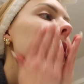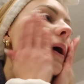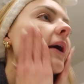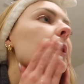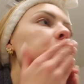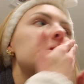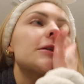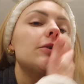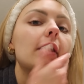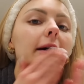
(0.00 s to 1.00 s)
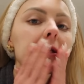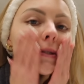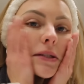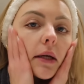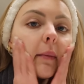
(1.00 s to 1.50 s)
and to you
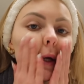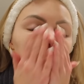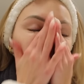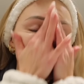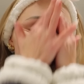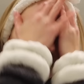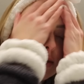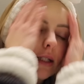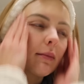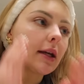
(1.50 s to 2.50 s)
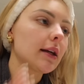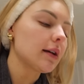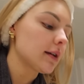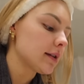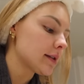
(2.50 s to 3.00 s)
guys, it might not seem like
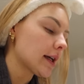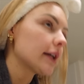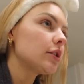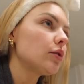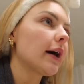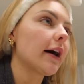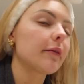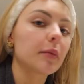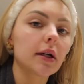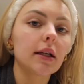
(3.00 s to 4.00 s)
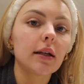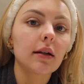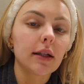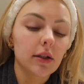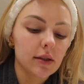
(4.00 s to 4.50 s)
it because I do have pretty
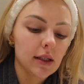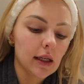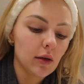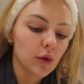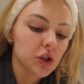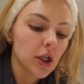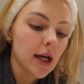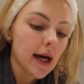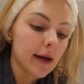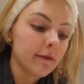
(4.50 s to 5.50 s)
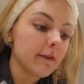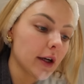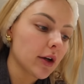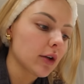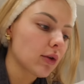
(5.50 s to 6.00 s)
clear skin, which I'm
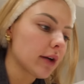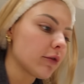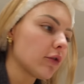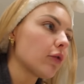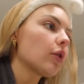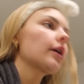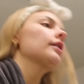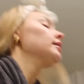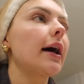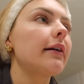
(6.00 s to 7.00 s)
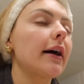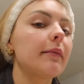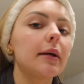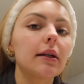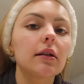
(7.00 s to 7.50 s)
very grateful for. I
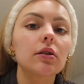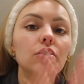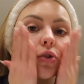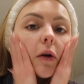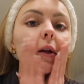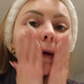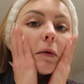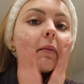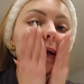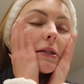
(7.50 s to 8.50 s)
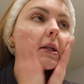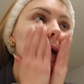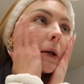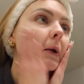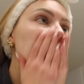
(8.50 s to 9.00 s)
have been struggling with my
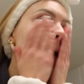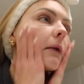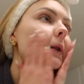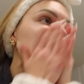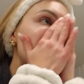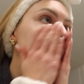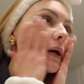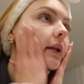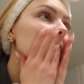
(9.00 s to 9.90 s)
skin a little bit